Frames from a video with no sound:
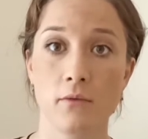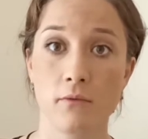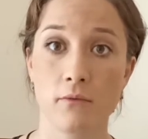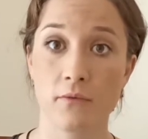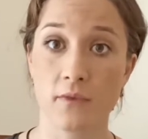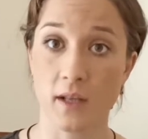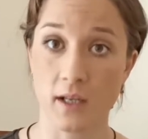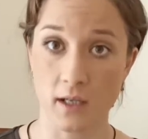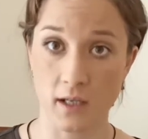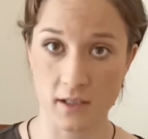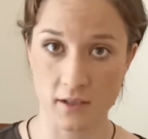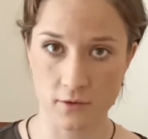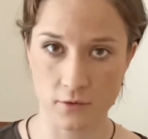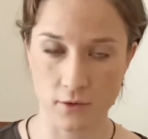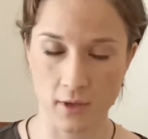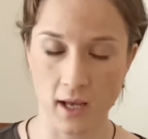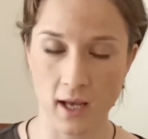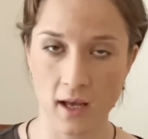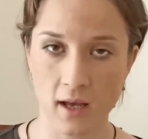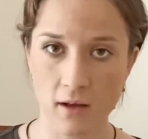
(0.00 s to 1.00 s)
They're nice to
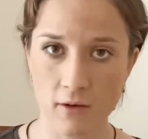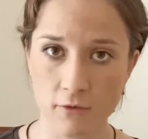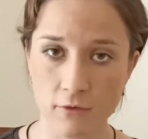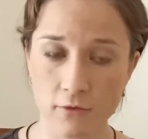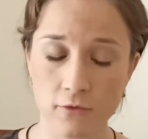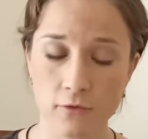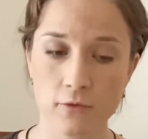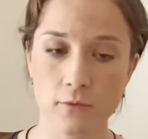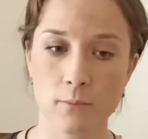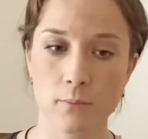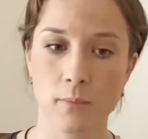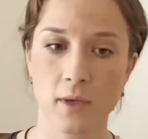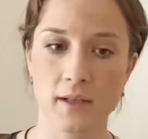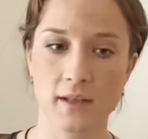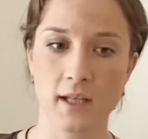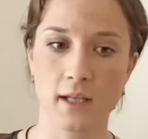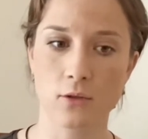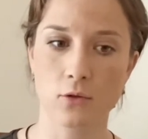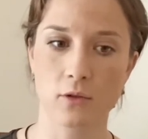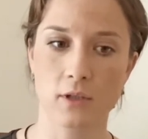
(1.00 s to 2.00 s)
have, but
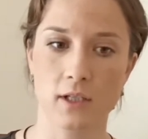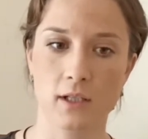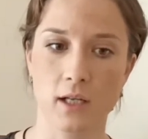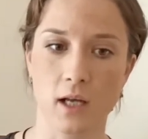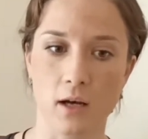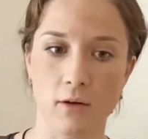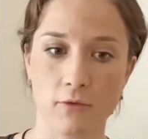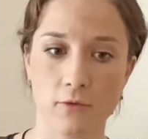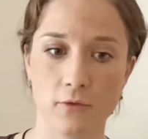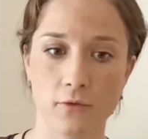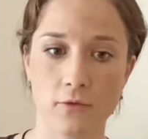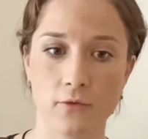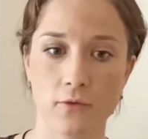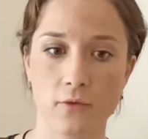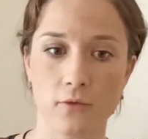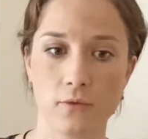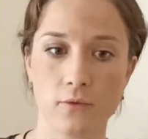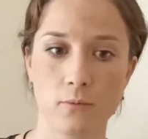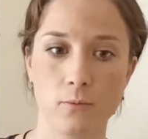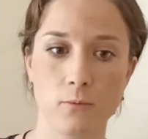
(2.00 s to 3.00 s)
they're not enough.
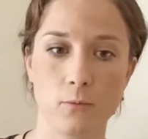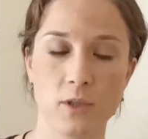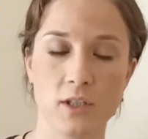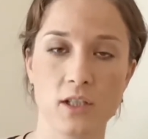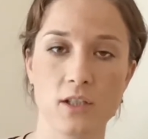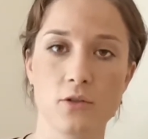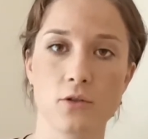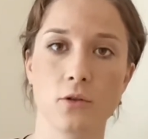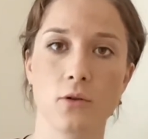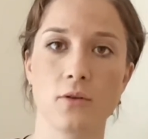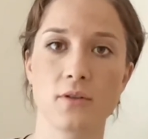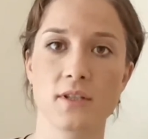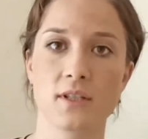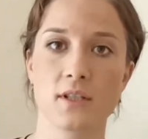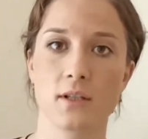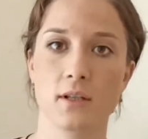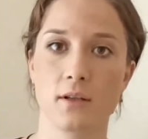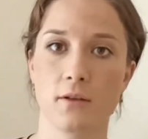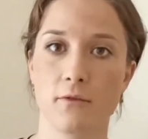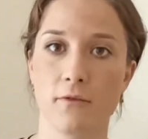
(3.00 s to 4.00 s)
We need to
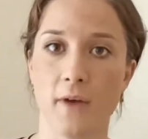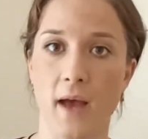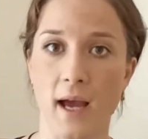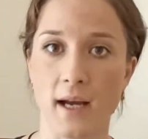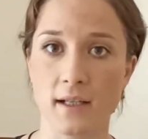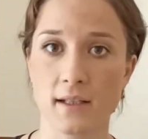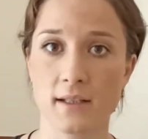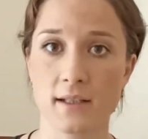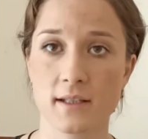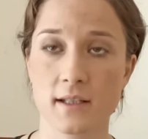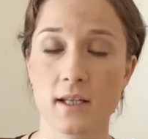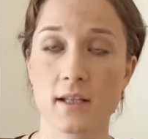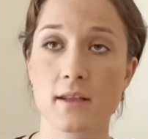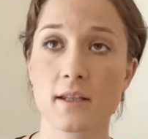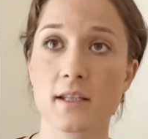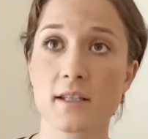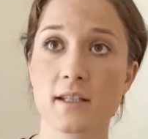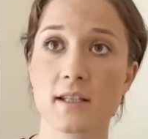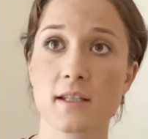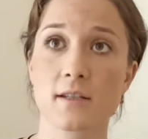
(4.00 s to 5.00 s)
consider the facts. And
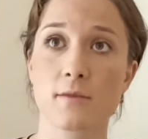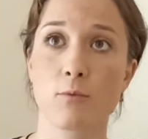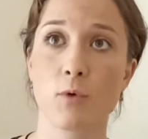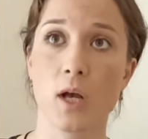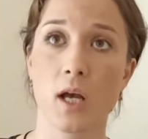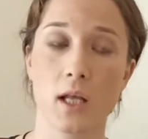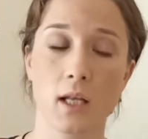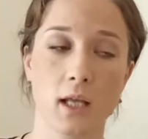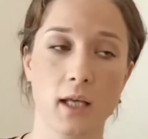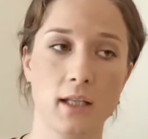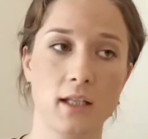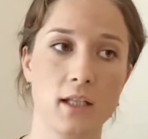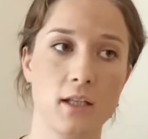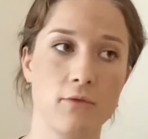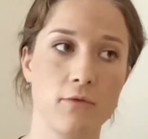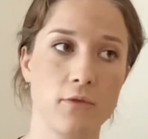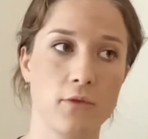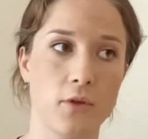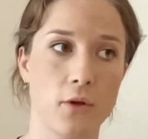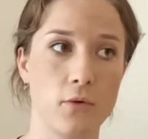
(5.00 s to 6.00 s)
this is where, like,
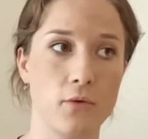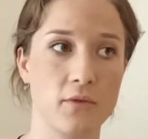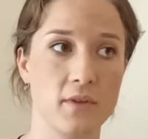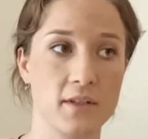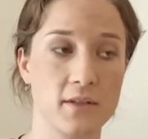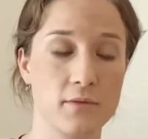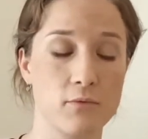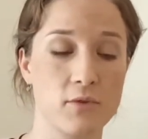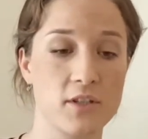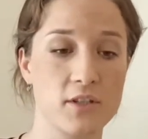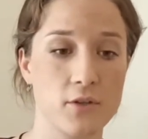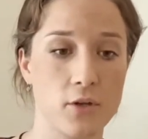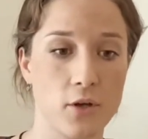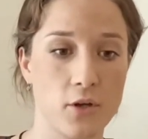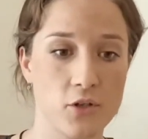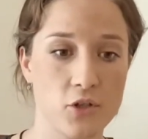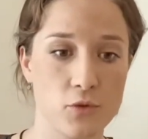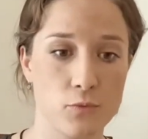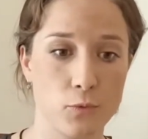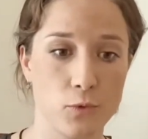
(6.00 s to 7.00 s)
even though this
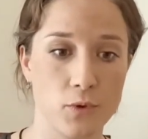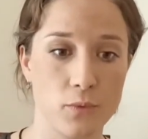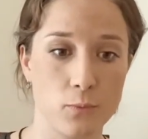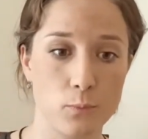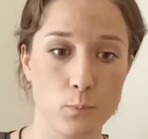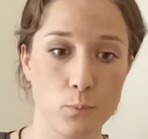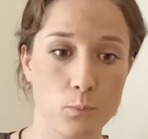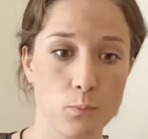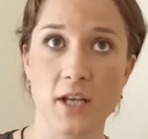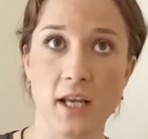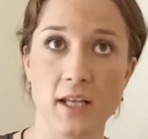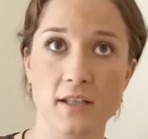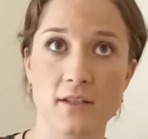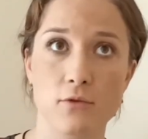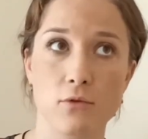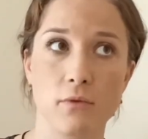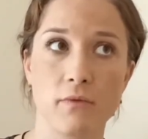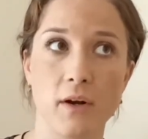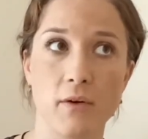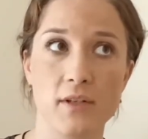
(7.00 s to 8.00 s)
research pertains
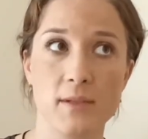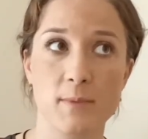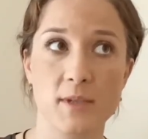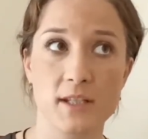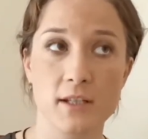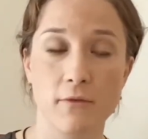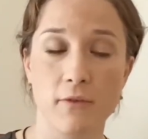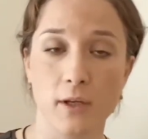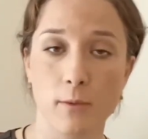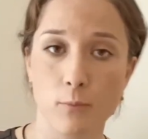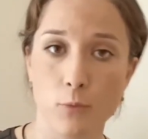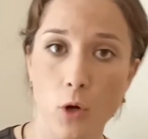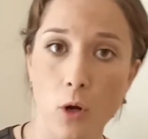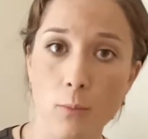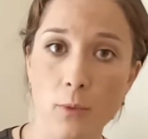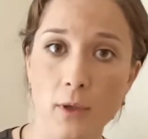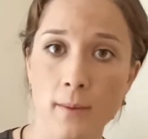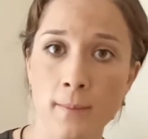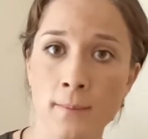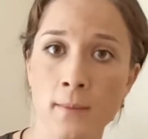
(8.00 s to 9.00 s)
to a very specific
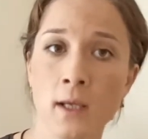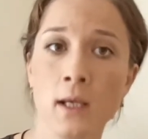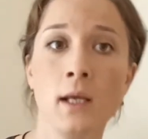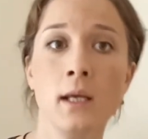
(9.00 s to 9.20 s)
problem